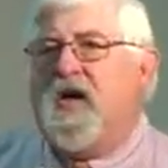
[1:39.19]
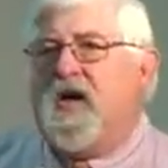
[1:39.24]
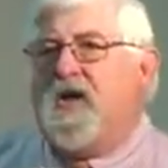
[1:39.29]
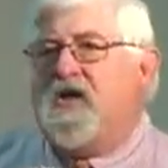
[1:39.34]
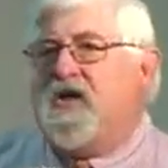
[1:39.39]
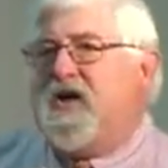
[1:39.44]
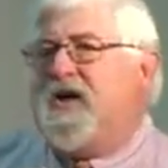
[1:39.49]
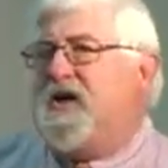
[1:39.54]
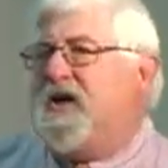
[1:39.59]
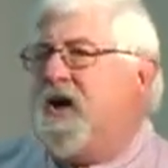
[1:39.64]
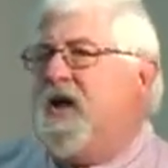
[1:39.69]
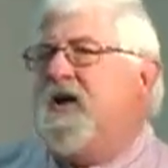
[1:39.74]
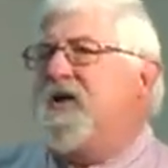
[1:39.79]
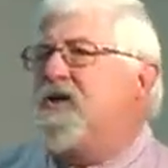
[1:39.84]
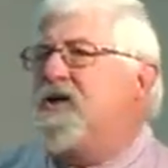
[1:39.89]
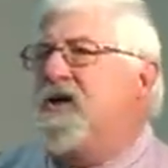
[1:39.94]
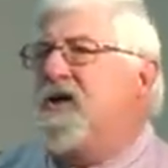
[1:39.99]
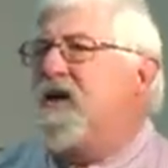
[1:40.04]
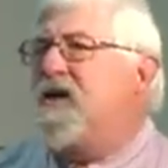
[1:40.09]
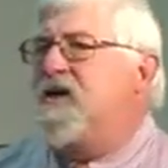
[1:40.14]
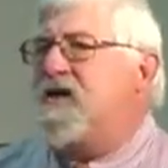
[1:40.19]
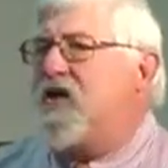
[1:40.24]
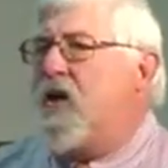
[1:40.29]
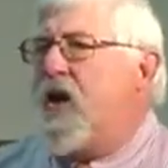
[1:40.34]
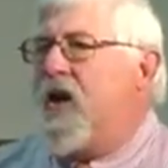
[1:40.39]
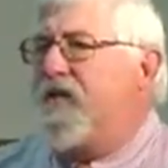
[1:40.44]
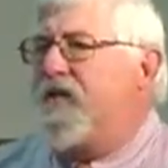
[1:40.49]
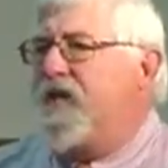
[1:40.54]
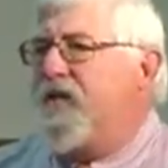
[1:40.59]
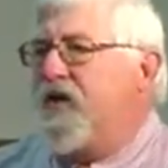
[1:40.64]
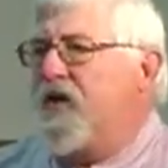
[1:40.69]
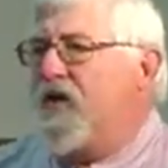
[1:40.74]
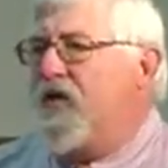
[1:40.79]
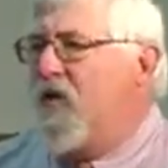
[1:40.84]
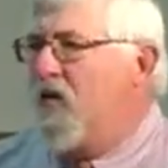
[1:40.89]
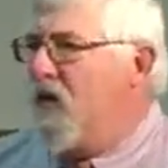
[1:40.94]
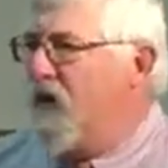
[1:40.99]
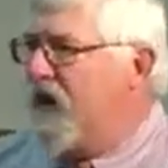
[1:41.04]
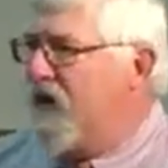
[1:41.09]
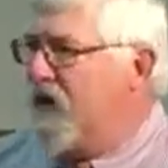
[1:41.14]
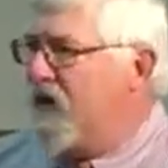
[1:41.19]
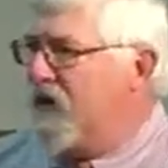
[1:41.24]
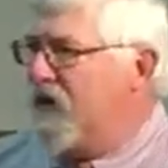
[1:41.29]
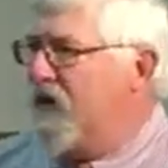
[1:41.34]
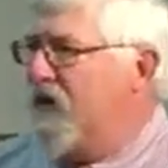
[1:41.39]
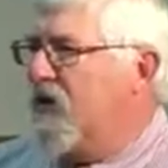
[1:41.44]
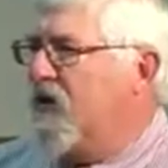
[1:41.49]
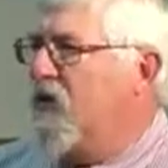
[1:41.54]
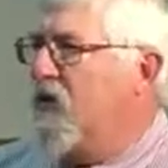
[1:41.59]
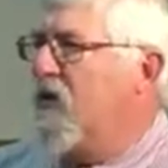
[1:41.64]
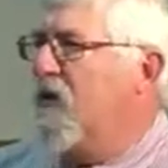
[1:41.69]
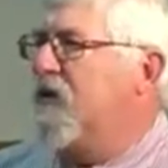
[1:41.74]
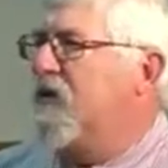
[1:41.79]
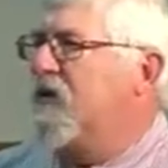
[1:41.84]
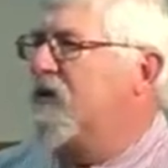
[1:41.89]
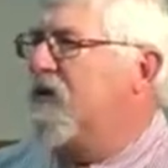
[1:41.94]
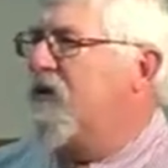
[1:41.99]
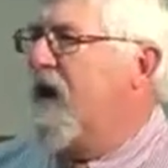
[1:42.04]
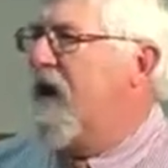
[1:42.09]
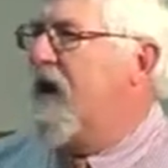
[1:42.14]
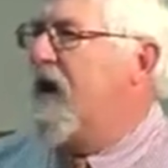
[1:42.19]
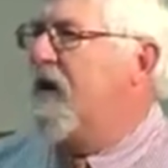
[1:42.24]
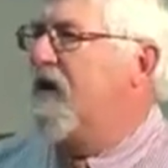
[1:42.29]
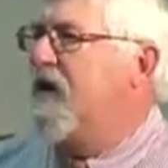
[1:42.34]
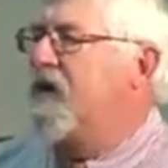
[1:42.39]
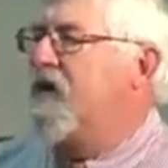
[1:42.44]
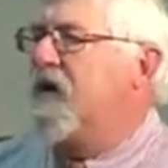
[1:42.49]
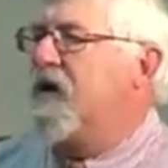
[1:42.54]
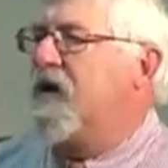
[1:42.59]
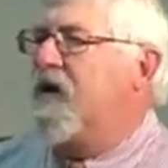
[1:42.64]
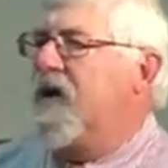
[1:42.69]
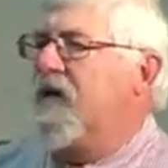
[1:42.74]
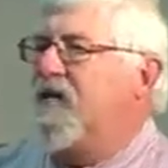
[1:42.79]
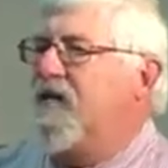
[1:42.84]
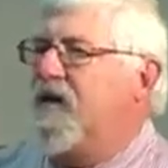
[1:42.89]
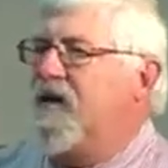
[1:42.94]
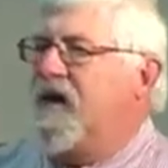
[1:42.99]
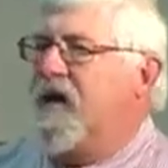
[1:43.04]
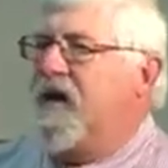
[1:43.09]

she diligently sought for the coin until the coin was found and recovered.